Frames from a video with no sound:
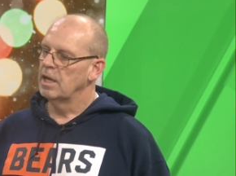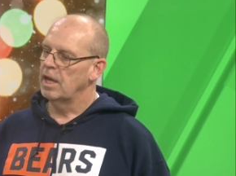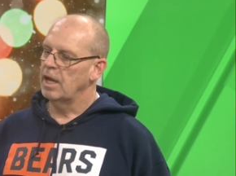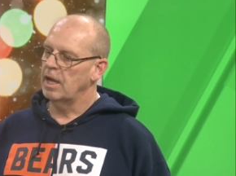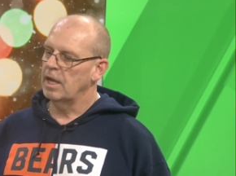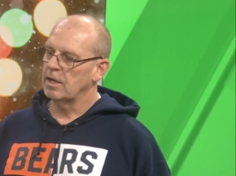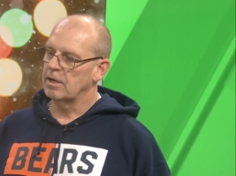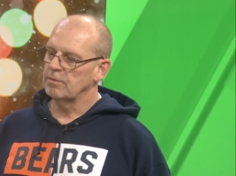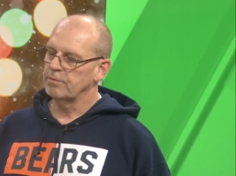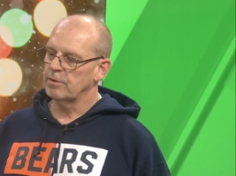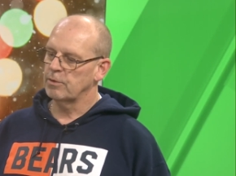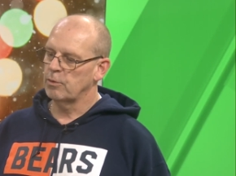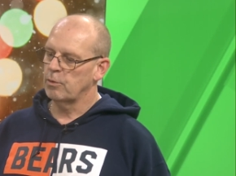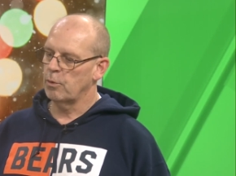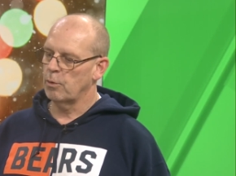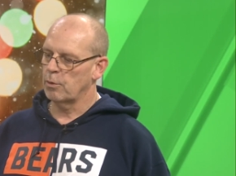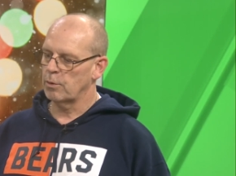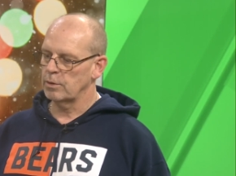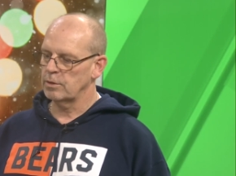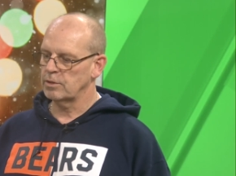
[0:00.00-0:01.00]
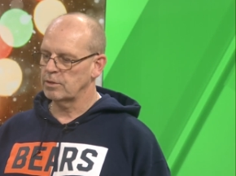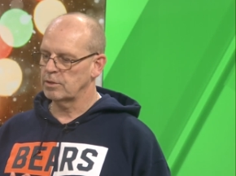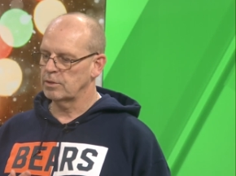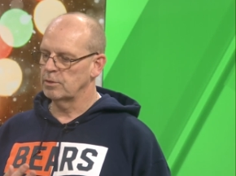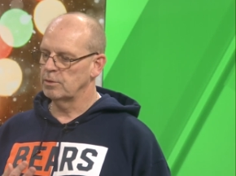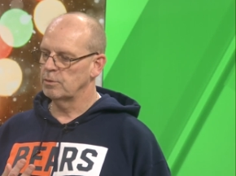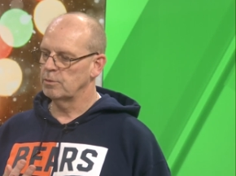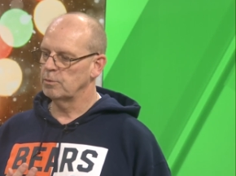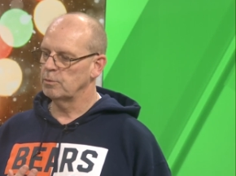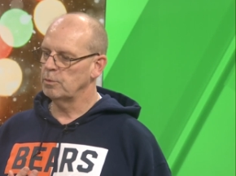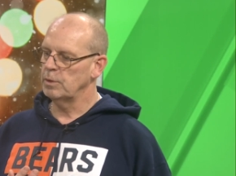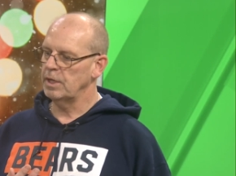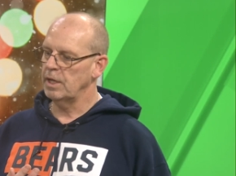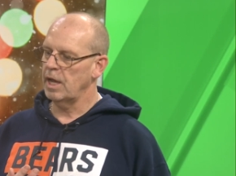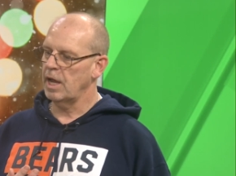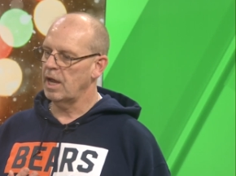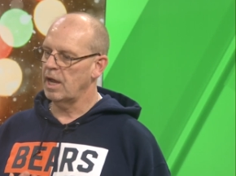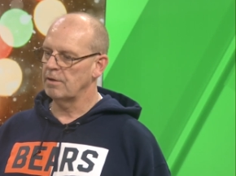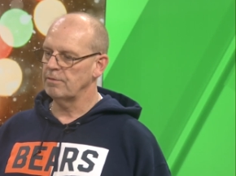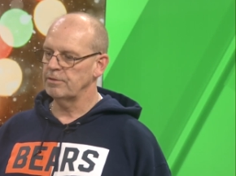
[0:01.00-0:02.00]
And of course, we
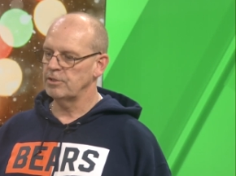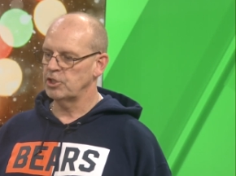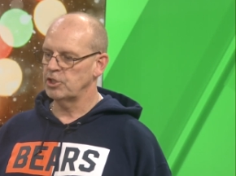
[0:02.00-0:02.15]
have